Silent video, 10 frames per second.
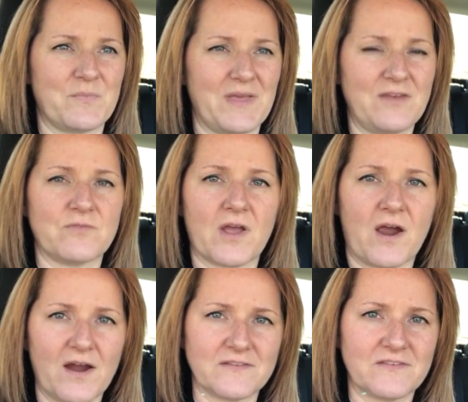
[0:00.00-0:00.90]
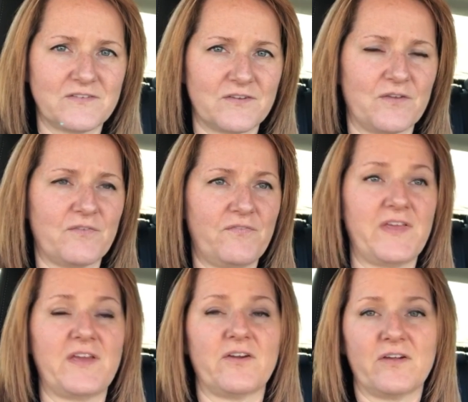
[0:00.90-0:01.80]
in regards to
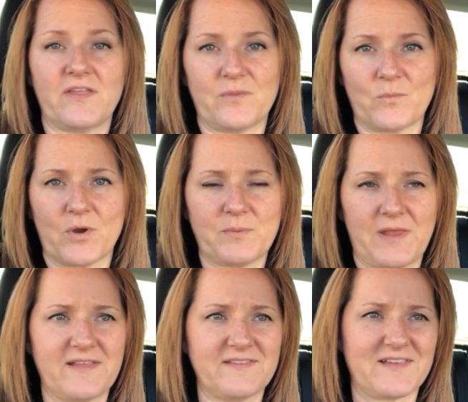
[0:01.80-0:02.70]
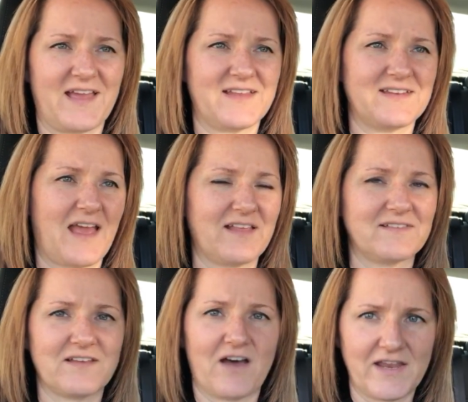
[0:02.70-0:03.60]
fear in the workplace and
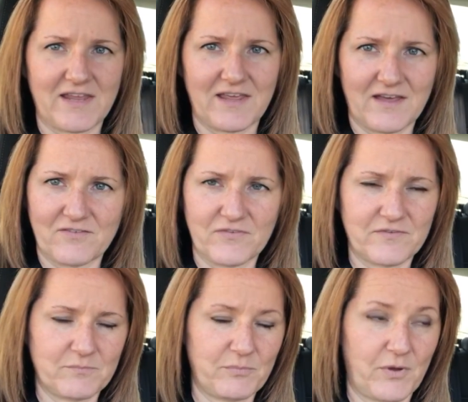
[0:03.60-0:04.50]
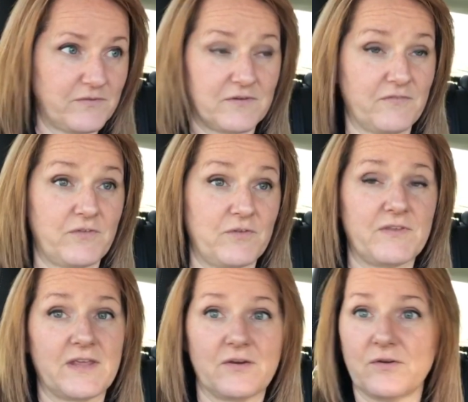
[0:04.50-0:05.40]
anxiety. I've posted a few
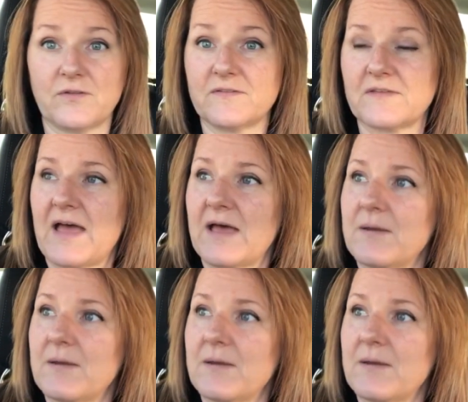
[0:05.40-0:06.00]
videos